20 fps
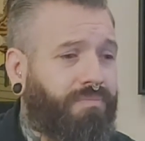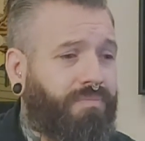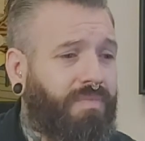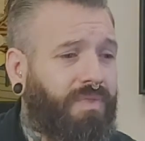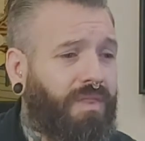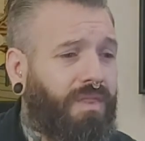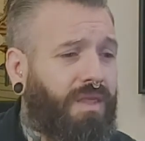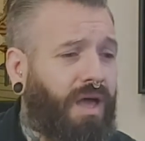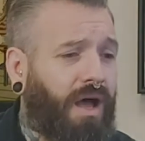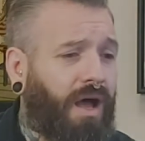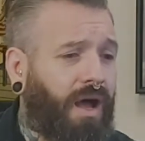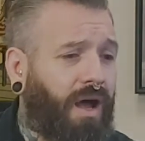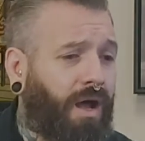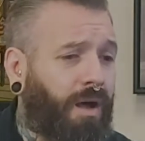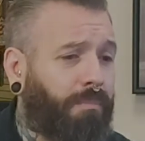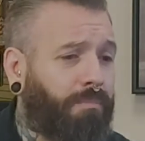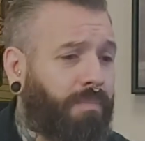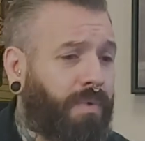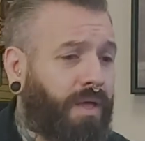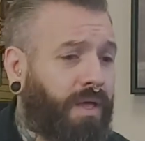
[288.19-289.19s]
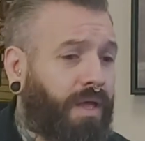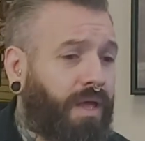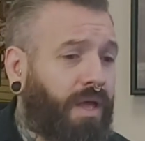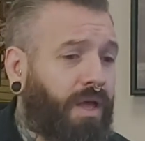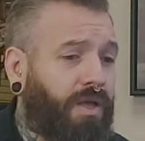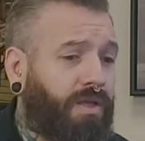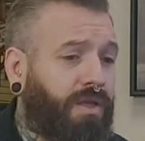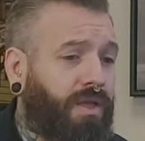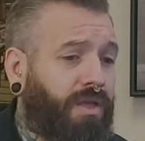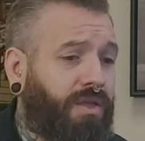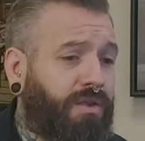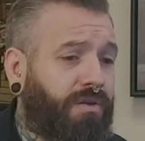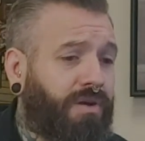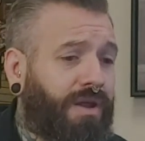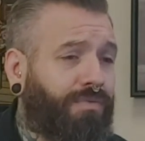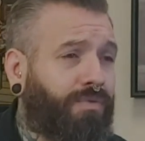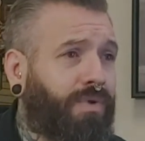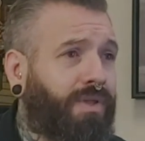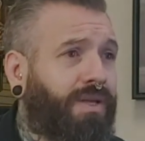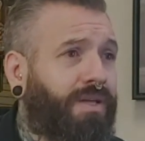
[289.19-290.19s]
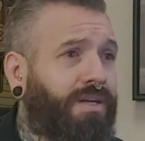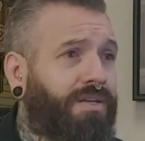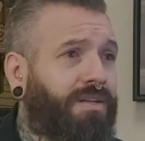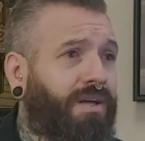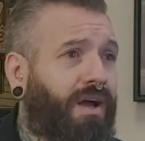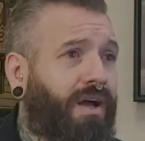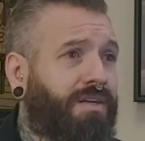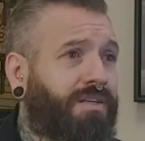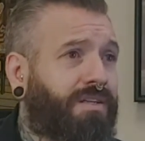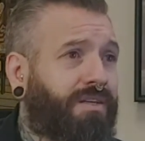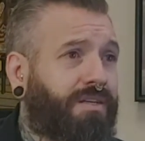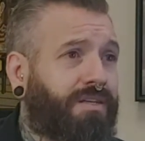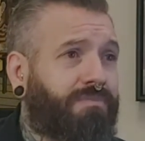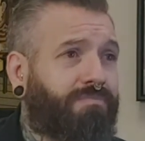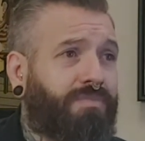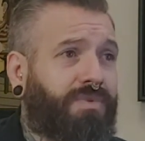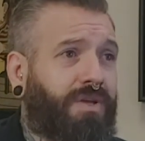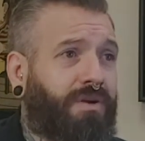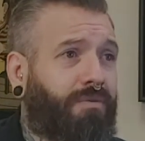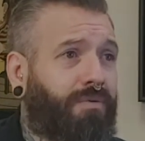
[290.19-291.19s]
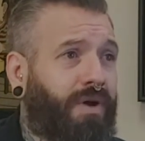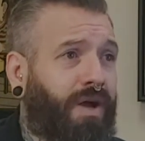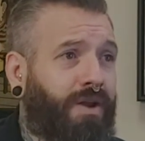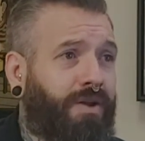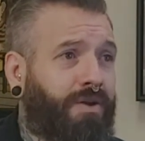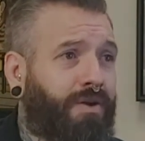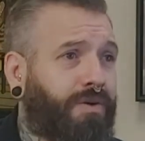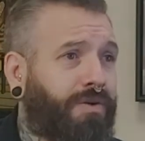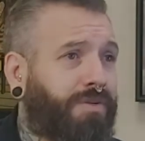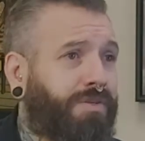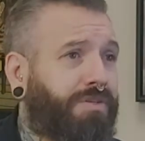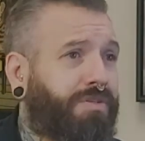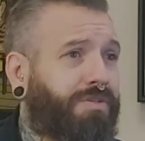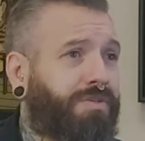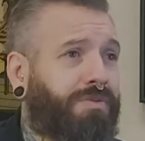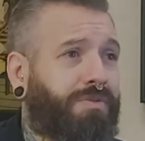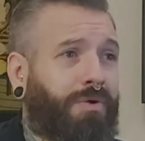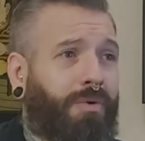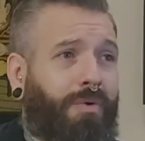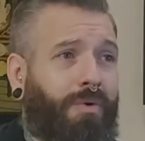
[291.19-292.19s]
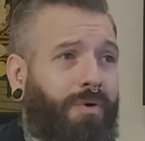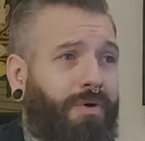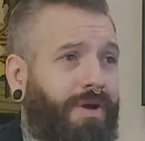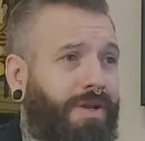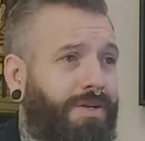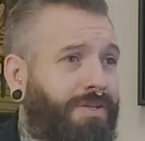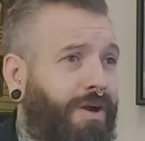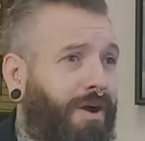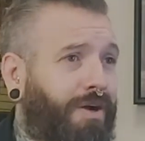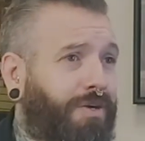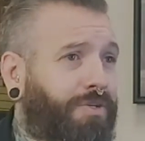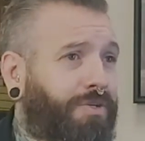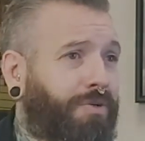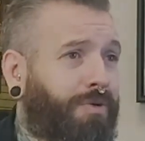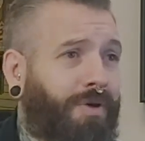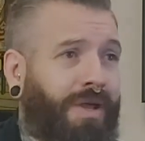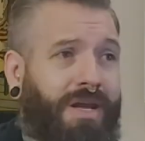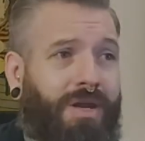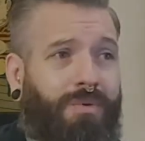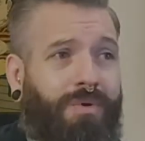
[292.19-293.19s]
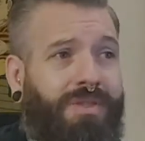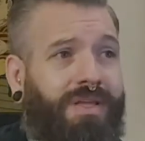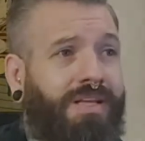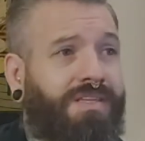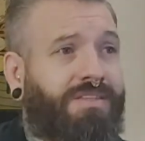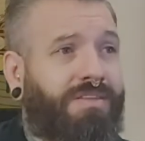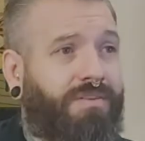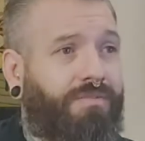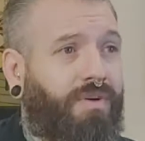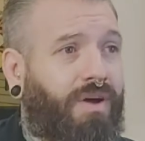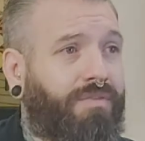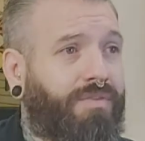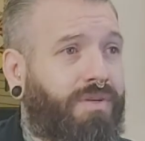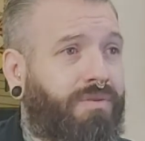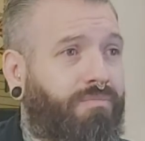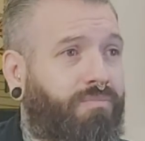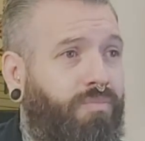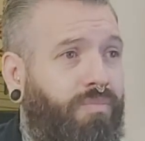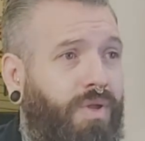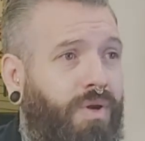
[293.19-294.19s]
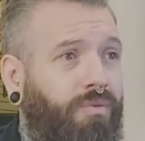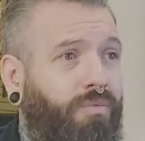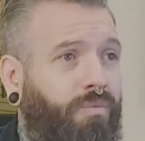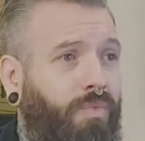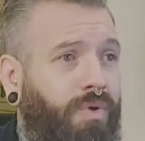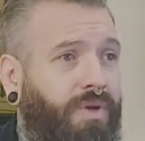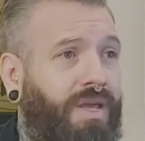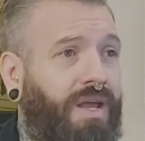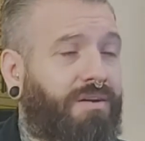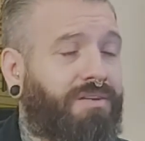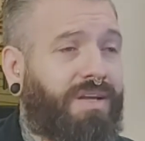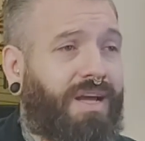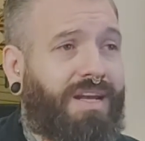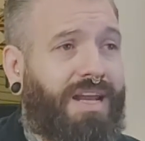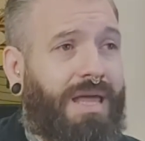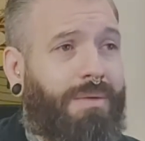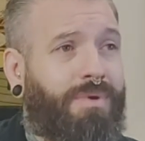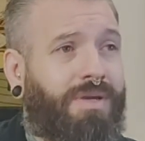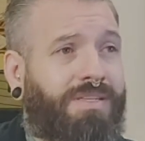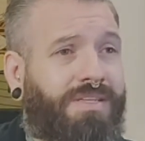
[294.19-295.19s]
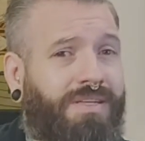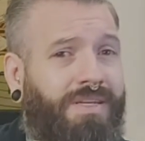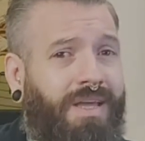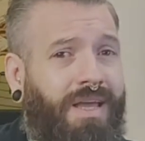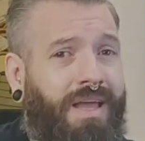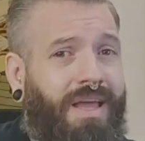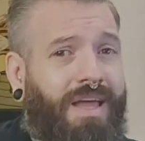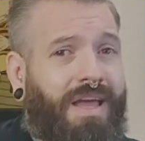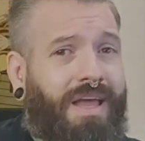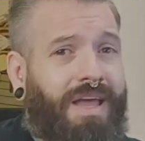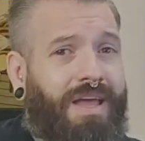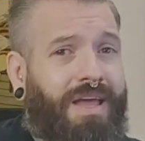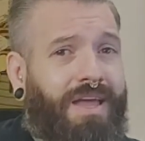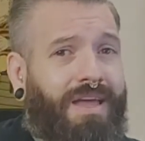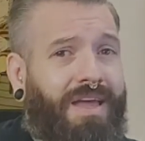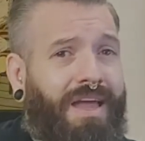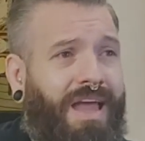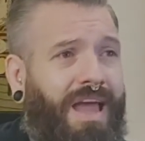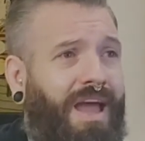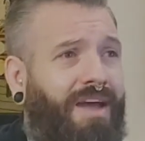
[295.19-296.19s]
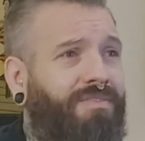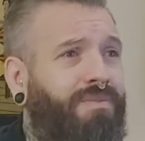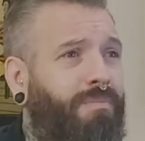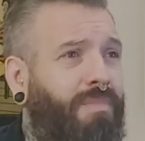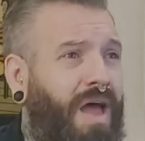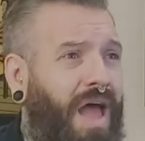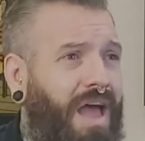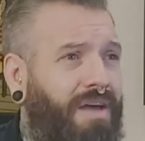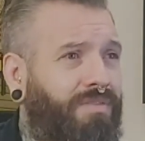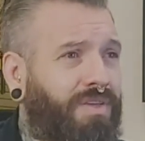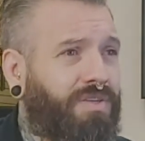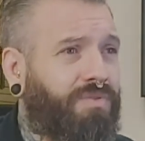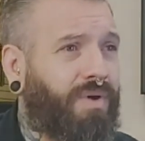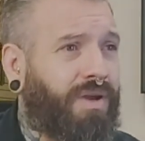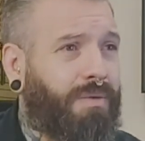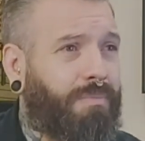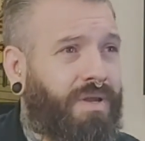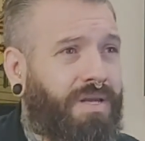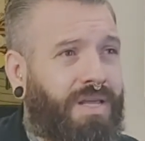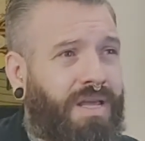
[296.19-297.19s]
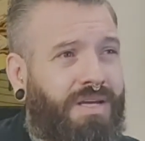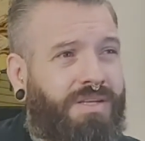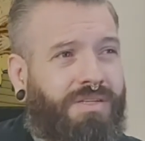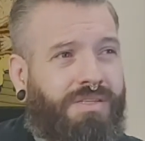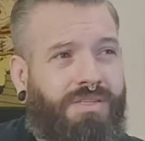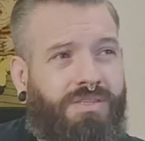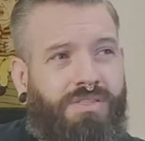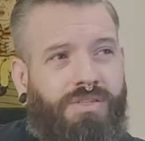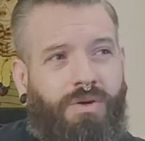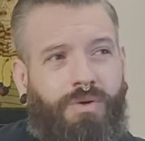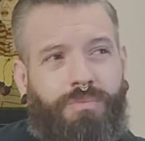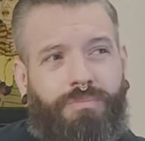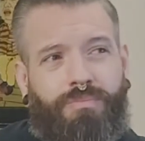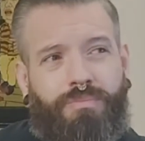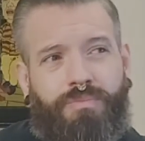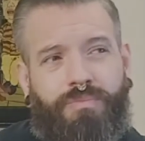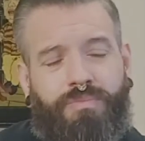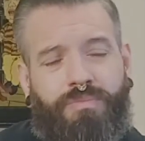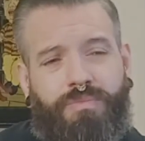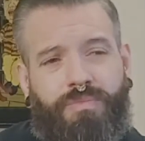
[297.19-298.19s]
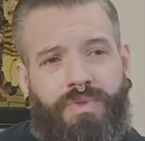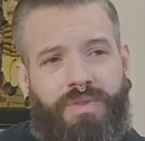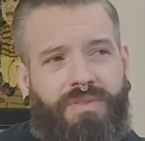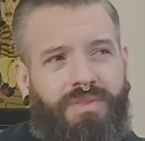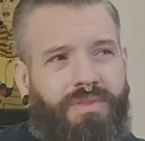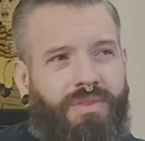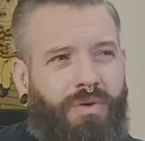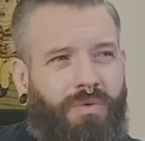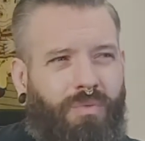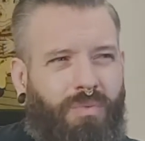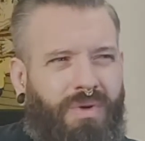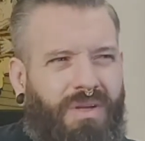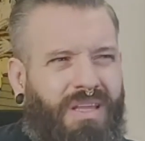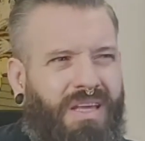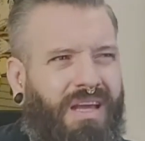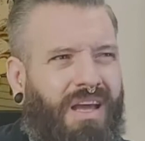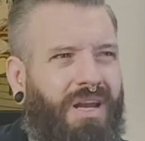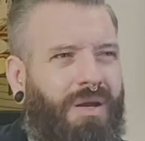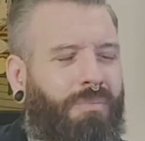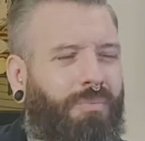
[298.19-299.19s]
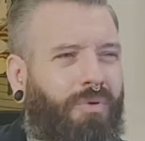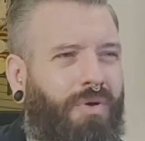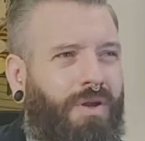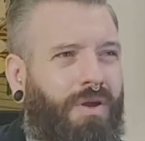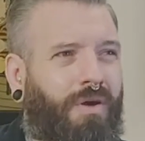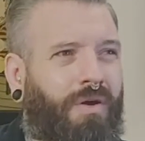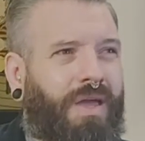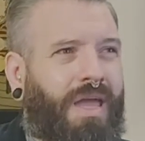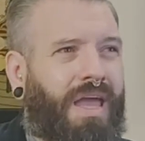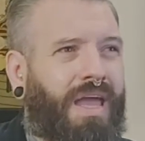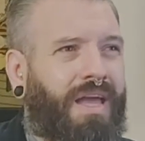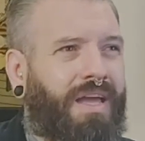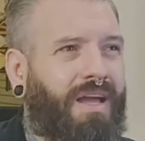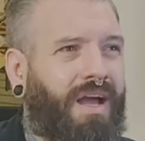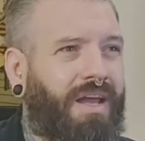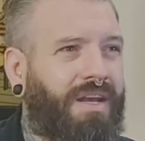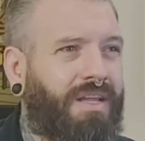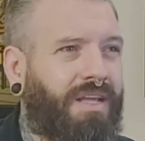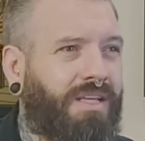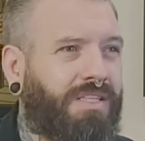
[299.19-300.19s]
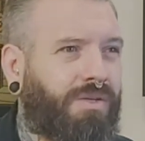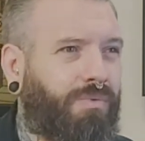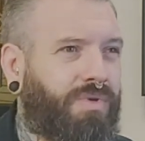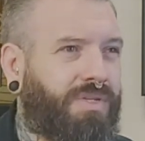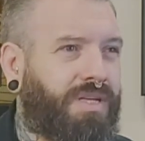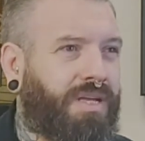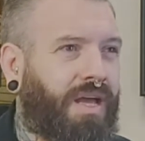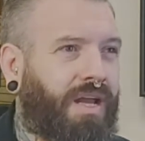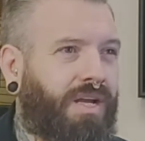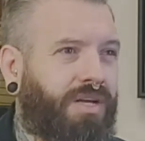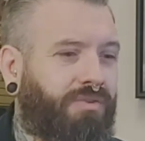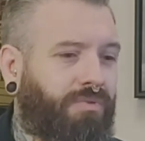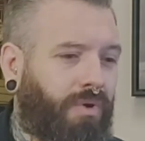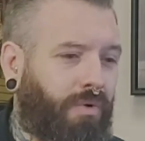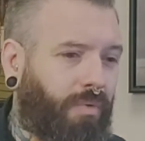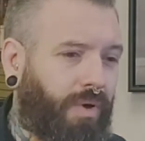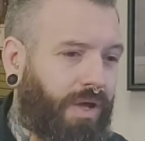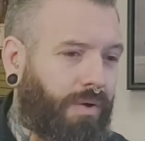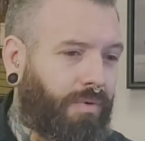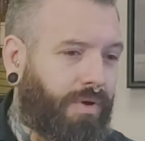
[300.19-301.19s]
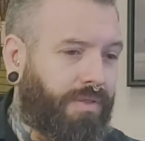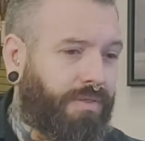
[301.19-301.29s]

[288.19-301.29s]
You're never really going to talk to a nurse or a doctor or anyone that's involved in wound care dynamics and have them have these recommendations. So they're really kind of pretty archaic ideas that we should kind of do away with.